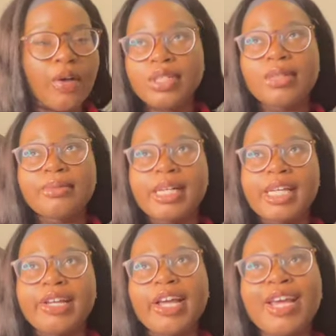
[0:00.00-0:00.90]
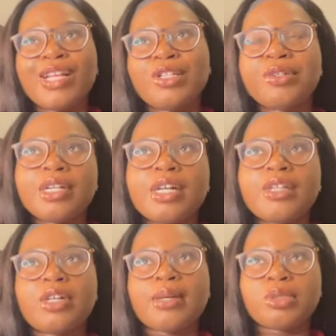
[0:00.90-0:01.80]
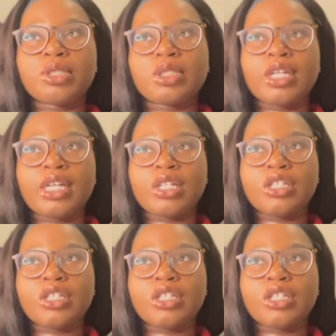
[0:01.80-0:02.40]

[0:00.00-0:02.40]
So I'm like, there are other options that I